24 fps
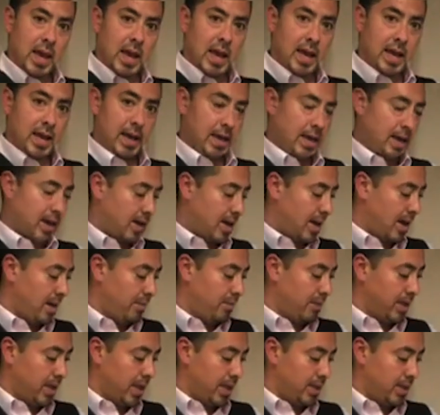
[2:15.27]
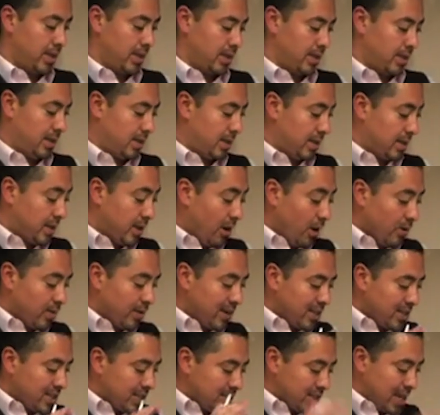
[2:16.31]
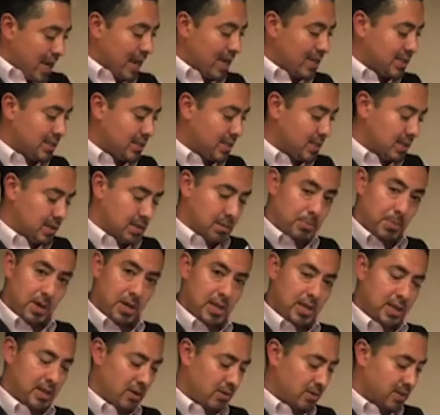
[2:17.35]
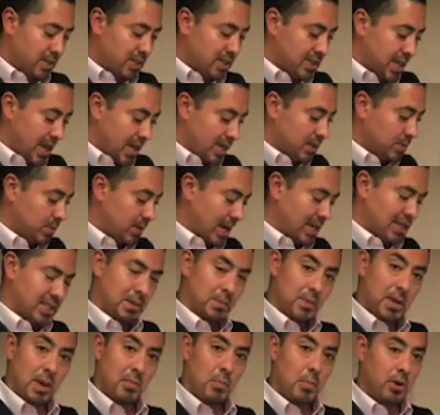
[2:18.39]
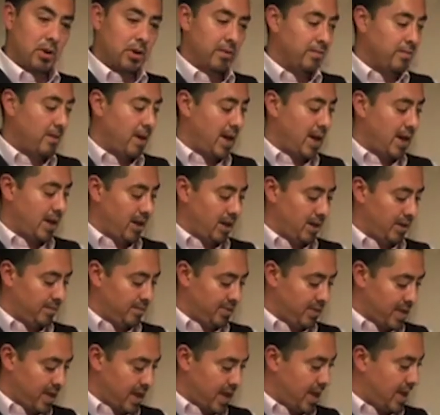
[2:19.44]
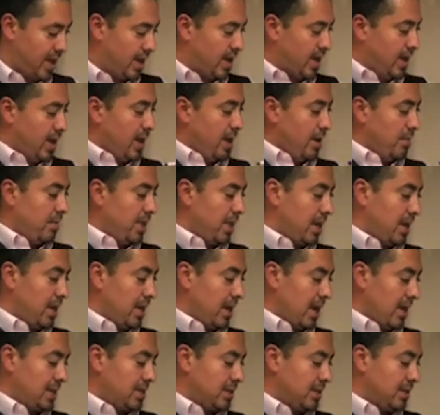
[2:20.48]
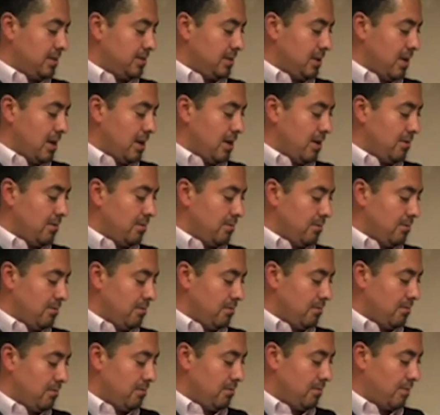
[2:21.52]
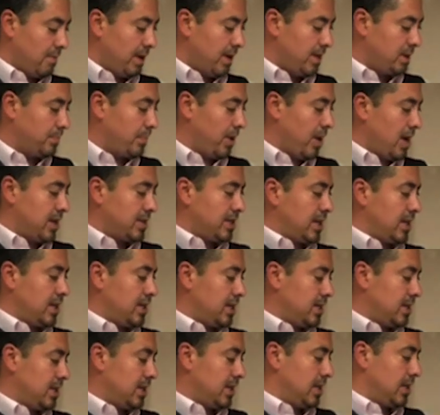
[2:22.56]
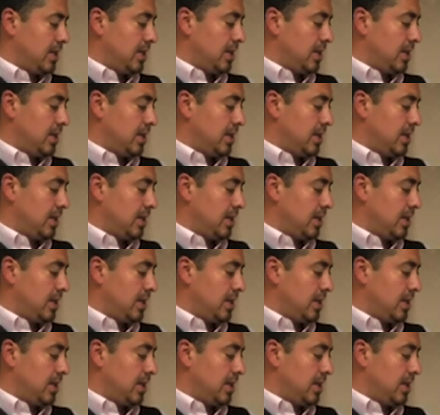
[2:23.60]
and we get the orange zest. The burning the orange zest would actually be a modifier over there. But then, as you know, as bartenders,